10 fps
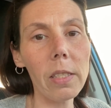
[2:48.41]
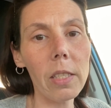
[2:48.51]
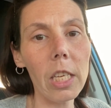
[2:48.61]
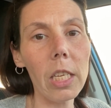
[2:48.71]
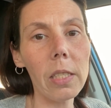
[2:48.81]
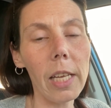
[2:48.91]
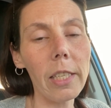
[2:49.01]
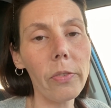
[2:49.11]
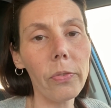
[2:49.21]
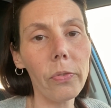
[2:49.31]
the
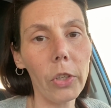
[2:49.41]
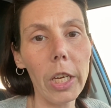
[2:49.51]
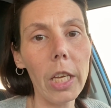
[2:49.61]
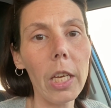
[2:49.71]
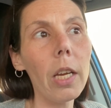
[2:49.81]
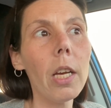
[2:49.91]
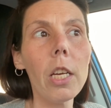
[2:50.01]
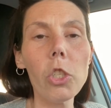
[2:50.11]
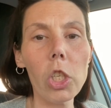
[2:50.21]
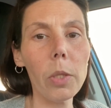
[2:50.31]
scent-free,
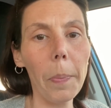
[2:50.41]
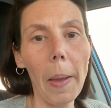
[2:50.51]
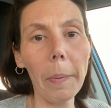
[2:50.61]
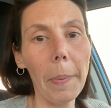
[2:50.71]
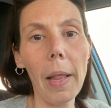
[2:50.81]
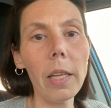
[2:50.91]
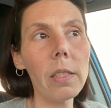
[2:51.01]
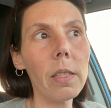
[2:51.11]
just paper pellets.